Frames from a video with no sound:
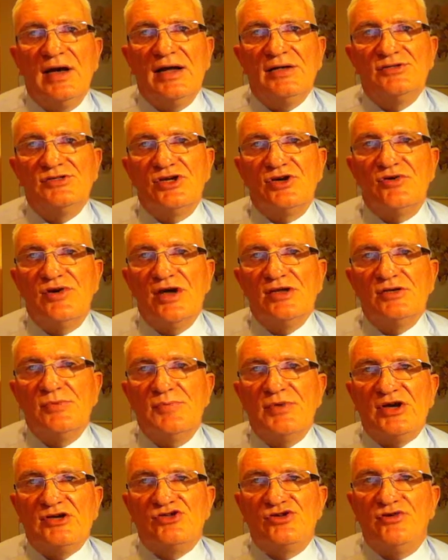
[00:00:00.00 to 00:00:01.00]
and to create a
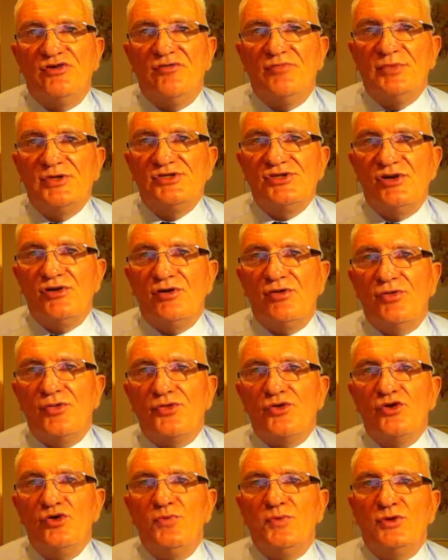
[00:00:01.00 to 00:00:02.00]
picture of material
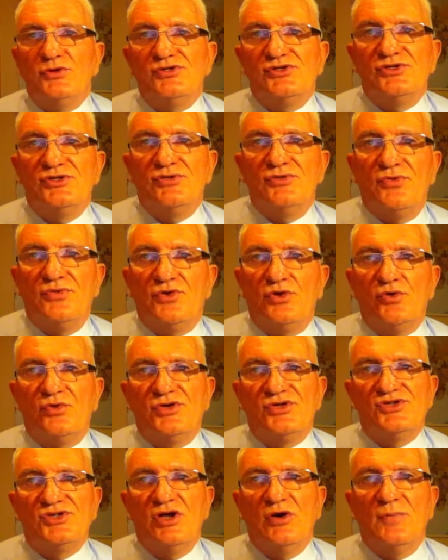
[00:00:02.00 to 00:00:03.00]
throughputs through
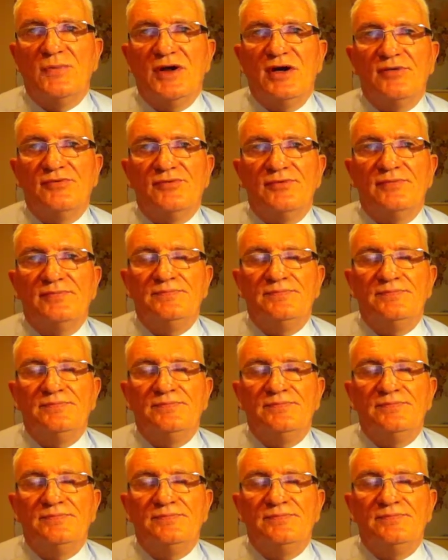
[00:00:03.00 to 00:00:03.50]
the steel plant.